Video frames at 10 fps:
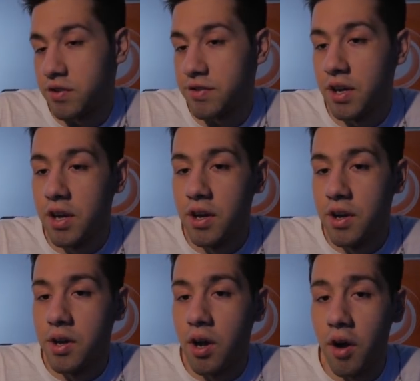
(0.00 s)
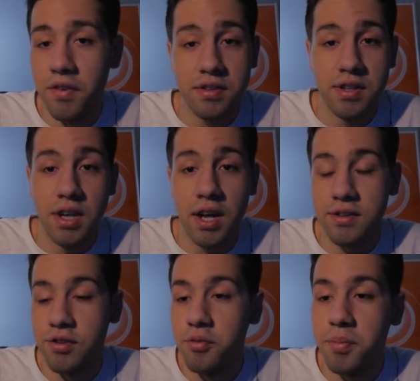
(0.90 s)
is obviously
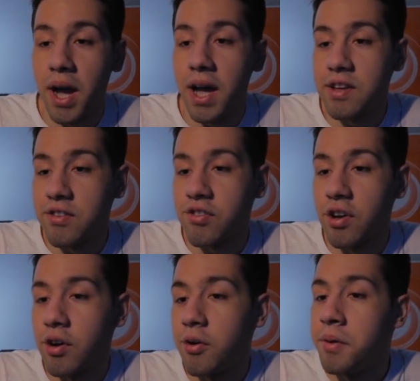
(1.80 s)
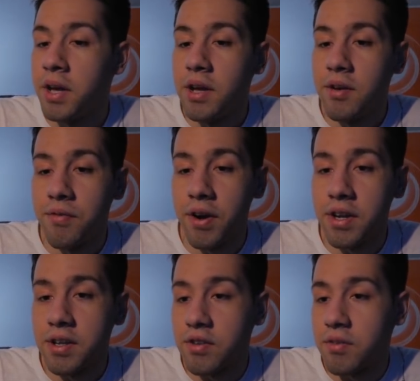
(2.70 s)
not too bad. So,
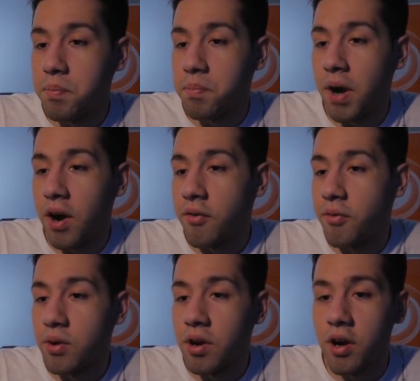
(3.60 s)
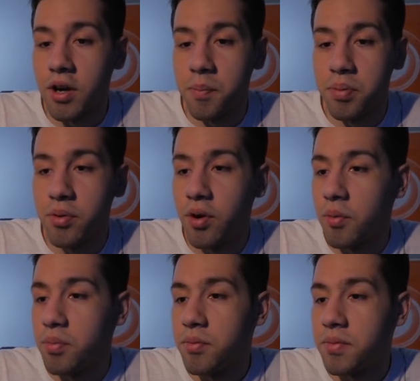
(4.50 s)
very powerful card. Pugo
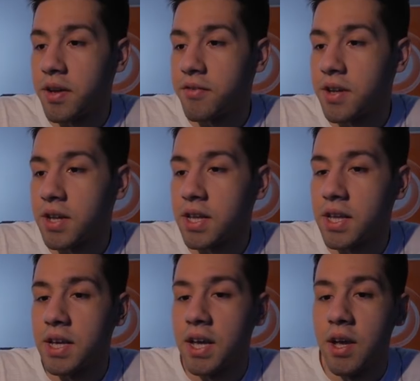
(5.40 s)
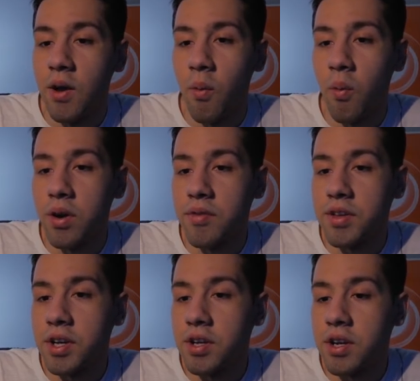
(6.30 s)
Boom, definitely one of
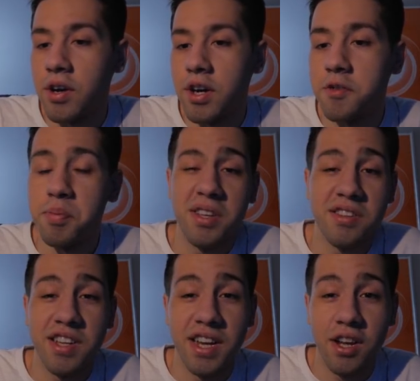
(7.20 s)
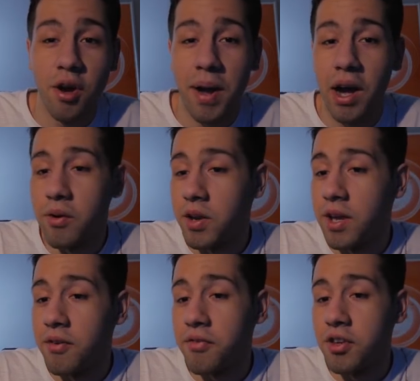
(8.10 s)
the good cards. Plus, it can come out
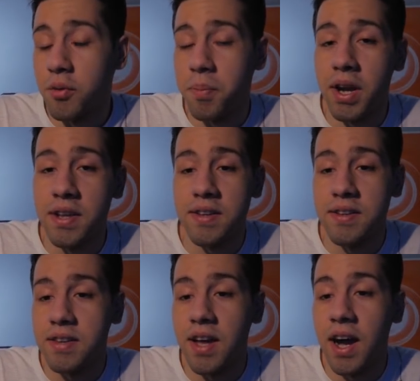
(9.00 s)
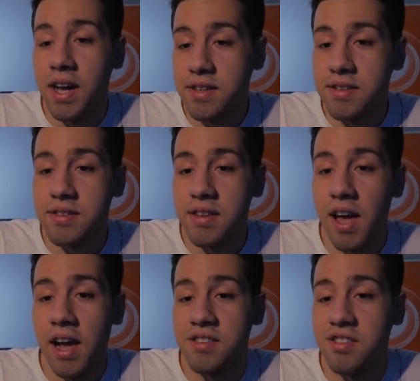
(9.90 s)
if your Penitent dies
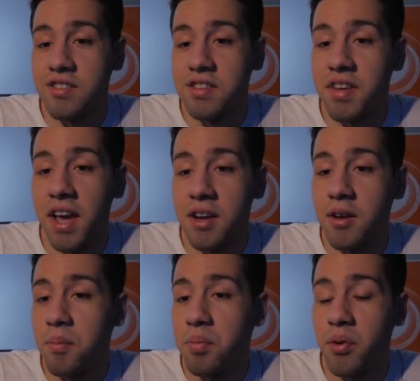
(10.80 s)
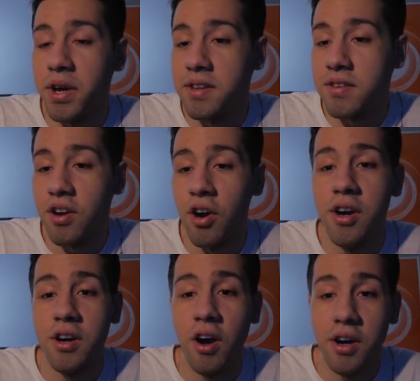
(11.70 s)
as just a 10-point
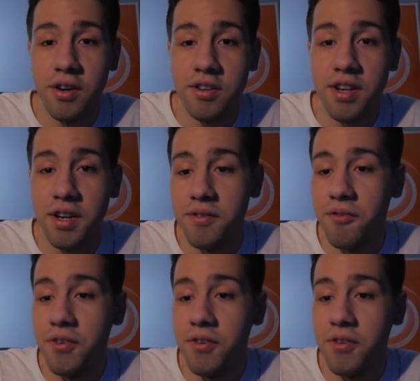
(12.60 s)
card on your side of the